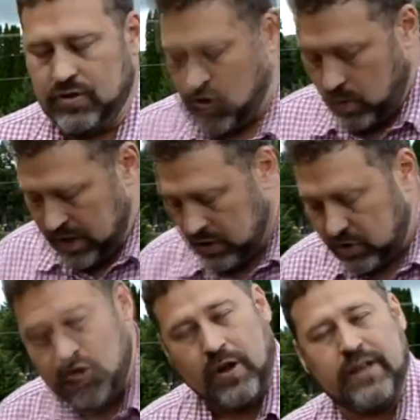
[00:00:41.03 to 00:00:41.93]
So when you
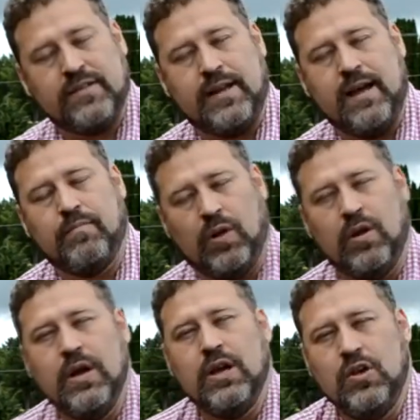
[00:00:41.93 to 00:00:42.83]
soil sample,
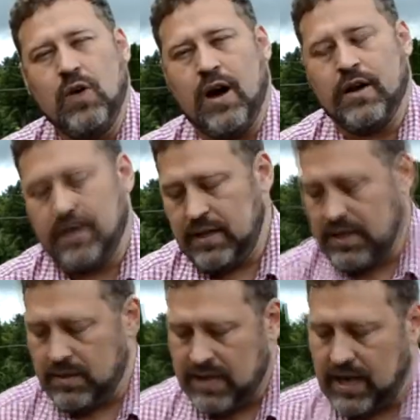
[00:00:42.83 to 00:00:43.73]
you are going to need
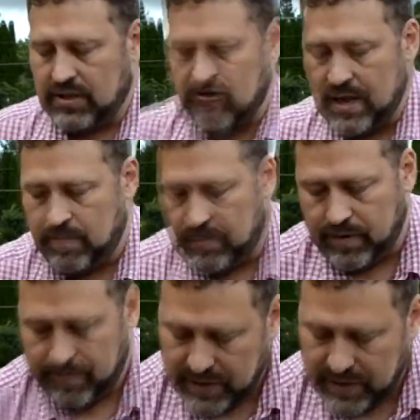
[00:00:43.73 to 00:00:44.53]
to take a sample from